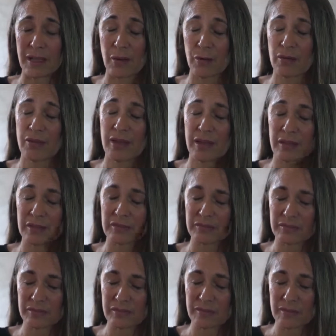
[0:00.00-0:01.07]
that were there
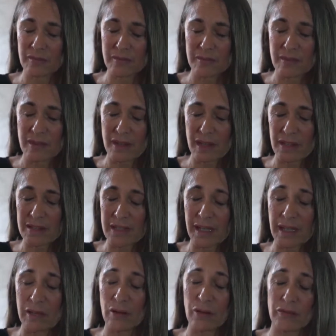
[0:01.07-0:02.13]
had
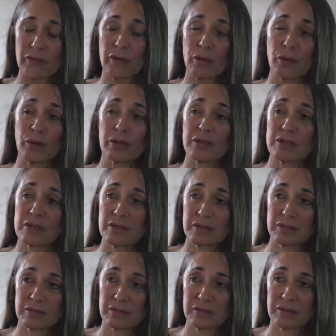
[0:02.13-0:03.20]
taken off their hoods.
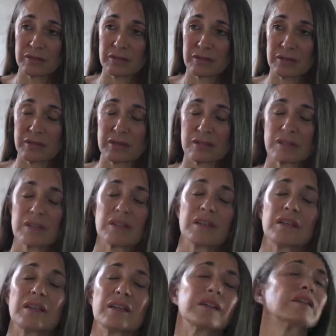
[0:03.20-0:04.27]

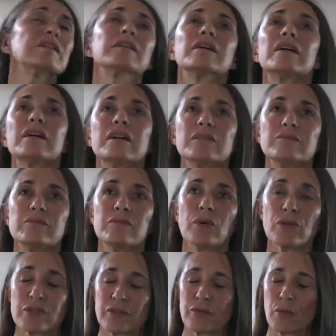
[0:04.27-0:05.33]
And um,
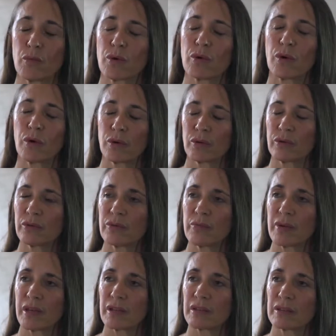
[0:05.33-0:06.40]
most of them were old
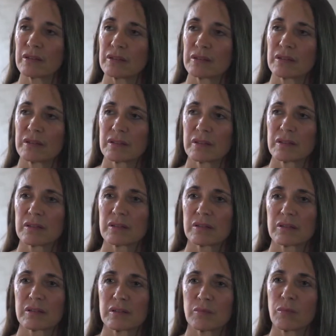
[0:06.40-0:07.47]
men,
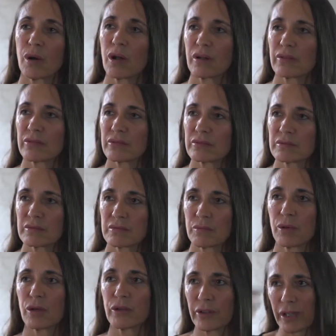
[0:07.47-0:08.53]
bald,
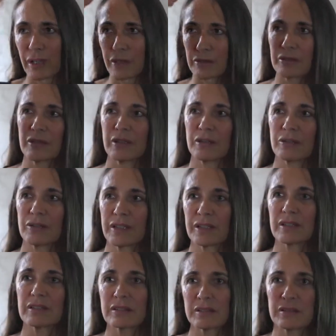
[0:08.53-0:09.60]
balding, you know,
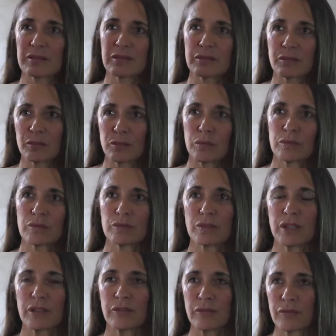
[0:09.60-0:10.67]
like a
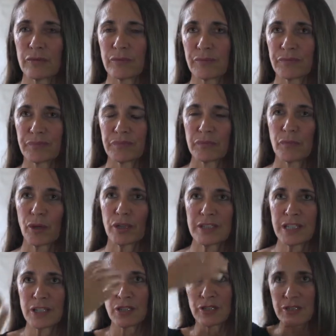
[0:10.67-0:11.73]
lot of
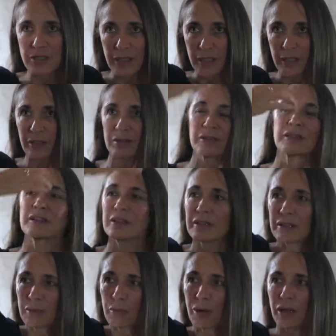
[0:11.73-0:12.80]
politicians, like
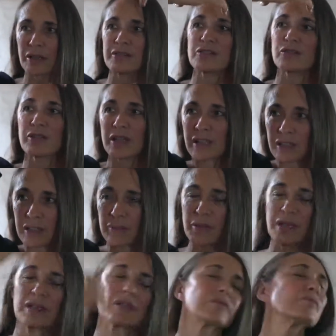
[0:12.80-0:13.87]
the bald streak in the
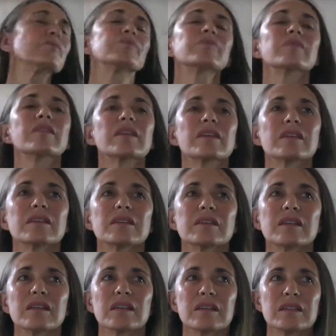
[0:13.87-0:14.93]
middle.
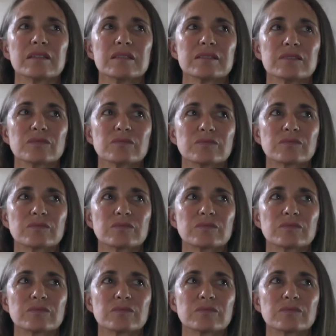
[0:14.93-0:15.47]
And